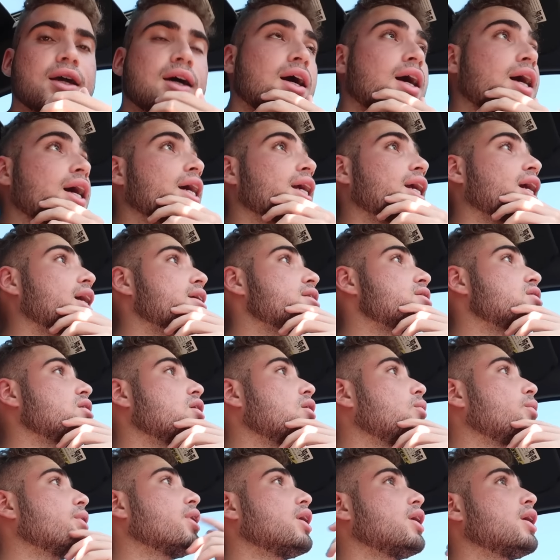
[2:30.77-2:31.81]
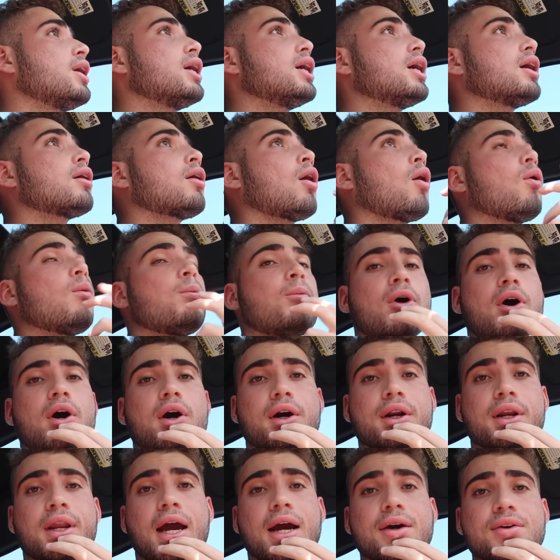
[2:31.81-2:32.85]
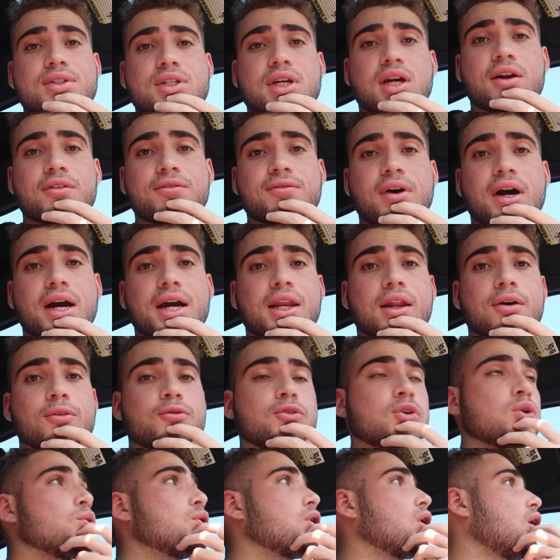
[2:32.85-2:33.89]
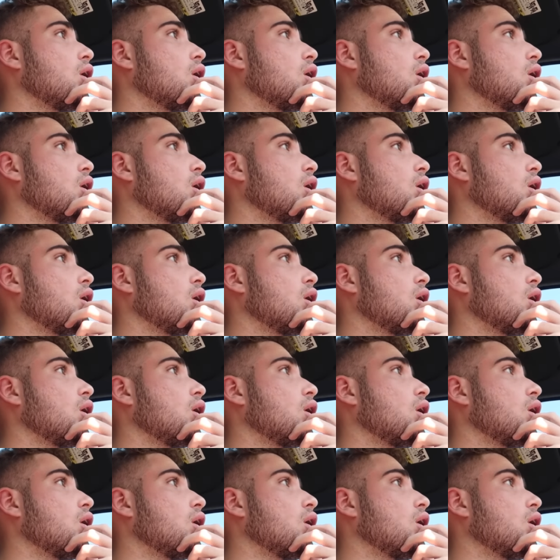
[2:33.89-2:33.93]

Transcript: Alright guys, so we are here at Copart, and I just gotta find a few